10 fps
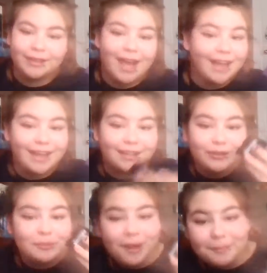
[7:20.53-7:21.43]
I can't do
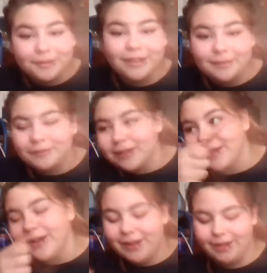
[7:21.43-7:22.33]
properly, but I
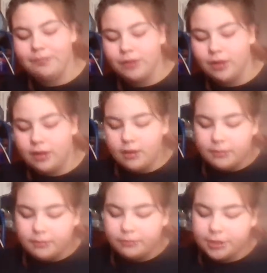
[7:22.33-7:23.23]
got it.
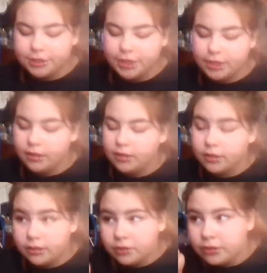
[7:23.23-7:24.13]
Brush it,
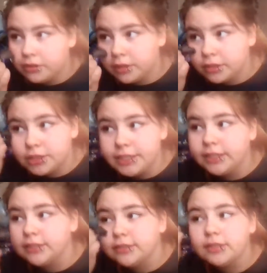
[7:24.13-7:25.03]
do your
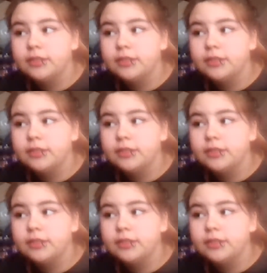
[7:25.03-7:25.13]
cheeks,